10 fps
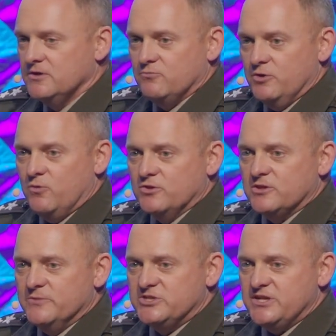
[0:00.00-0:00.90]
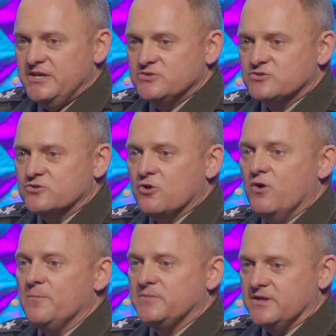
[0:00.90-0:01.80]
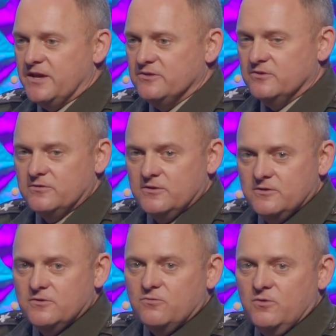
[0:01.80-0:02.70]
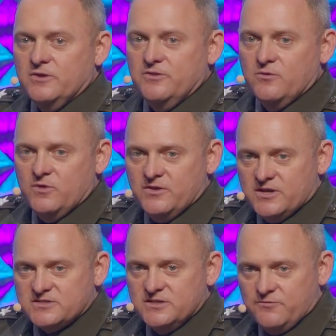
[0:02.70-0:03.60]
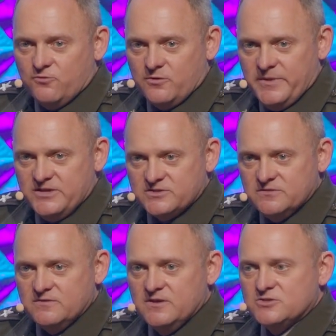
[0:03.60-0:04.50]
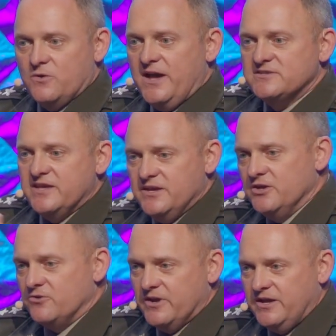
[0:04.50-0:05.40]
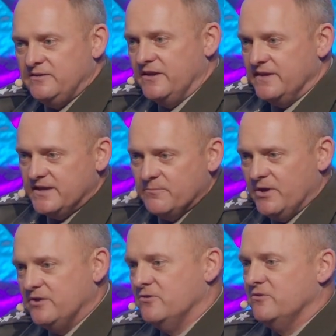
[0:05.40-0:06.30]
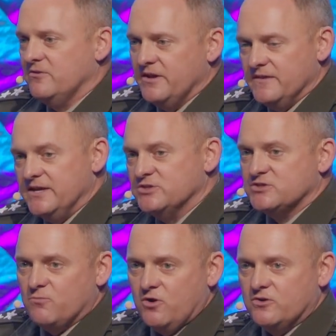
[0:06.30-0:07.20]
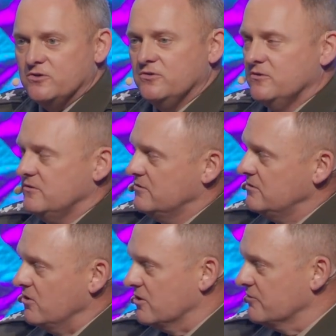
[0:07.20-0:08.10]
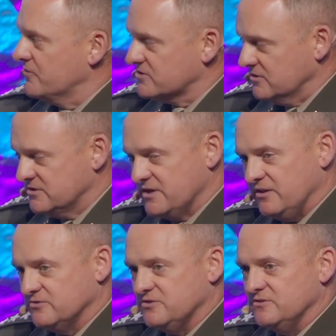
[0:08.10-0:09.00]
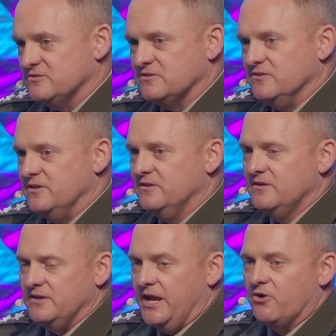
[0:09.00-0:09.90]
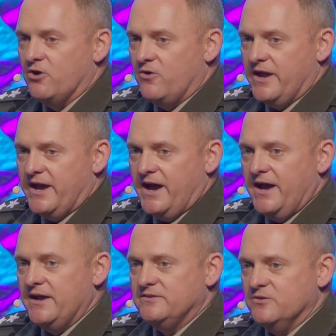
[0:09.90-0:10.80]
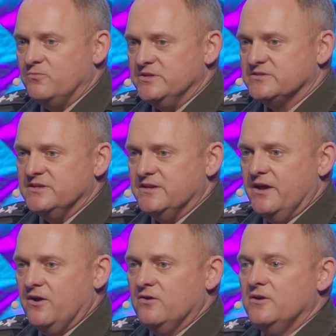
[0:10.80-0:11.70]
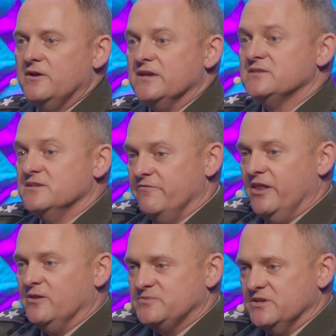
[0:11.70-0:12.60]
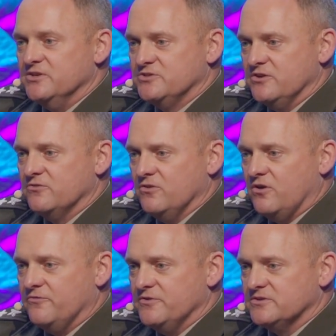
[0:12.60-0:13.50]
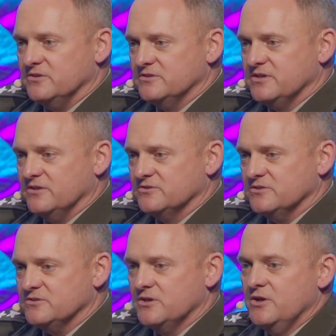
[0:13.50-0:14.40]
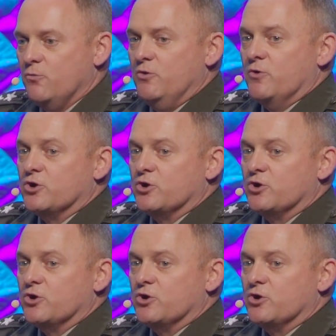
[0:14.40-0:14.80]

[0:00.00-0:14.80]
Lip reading: We want the machines to grow up together with us in the formation. So as they iterate and they get better and they get smarter, and artificial intelligence and the narrow AI that we see now, as it develops into general artificial intelligence, we want to